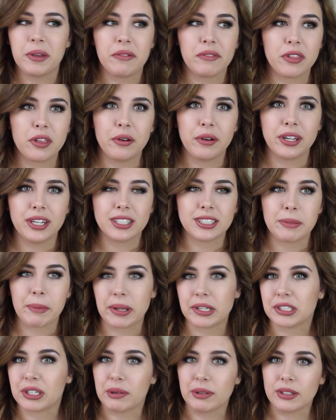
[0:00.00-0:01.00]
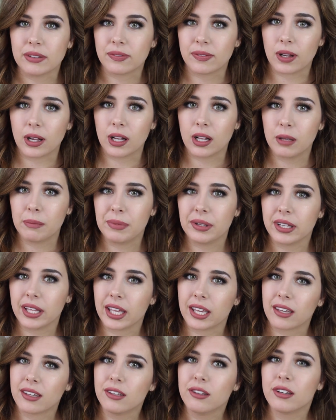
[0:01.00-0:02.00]
even though it is about to go into fall, but
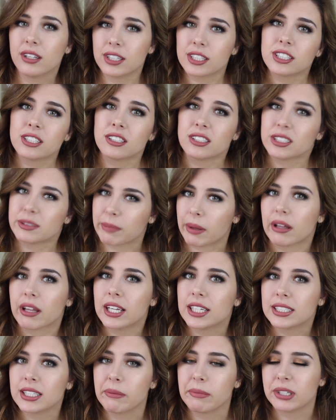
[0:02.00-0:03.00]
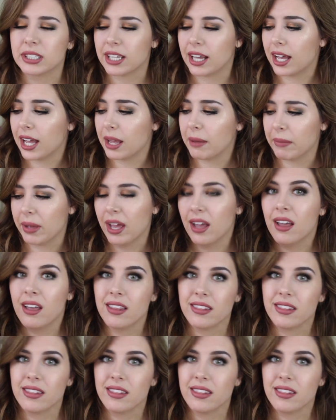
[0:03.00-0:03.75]
like you can still smell like summertime,